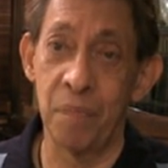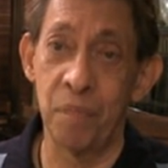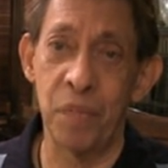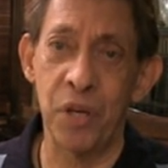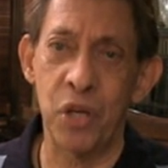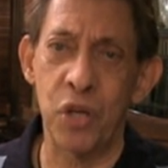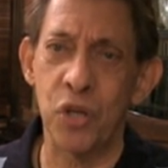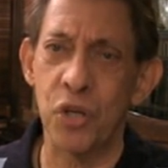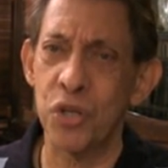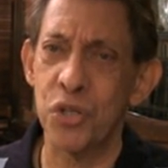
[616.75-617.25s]

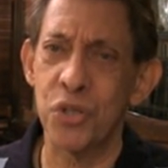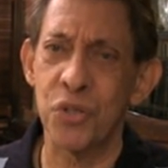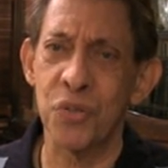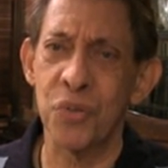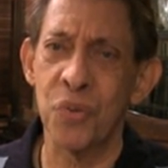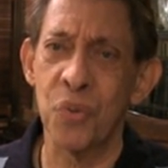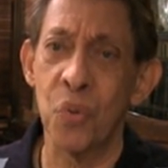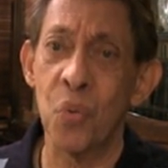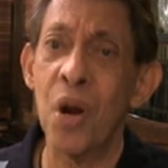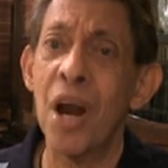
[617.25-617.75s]
Because
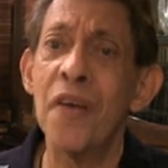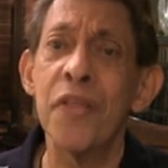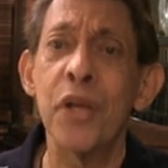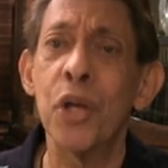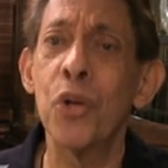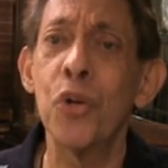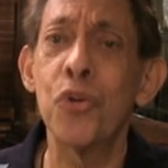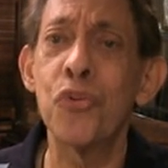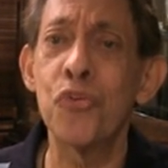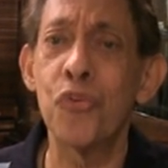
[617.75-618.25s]
what are
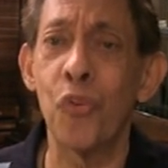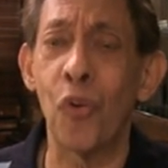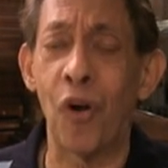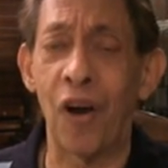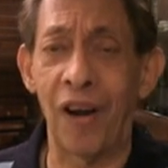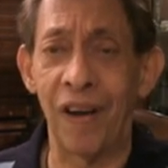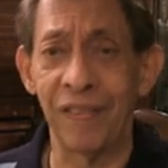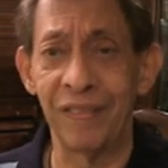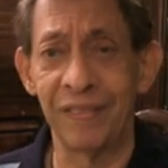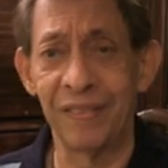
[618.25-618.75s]
they good
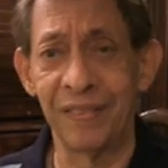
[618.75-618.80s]
for?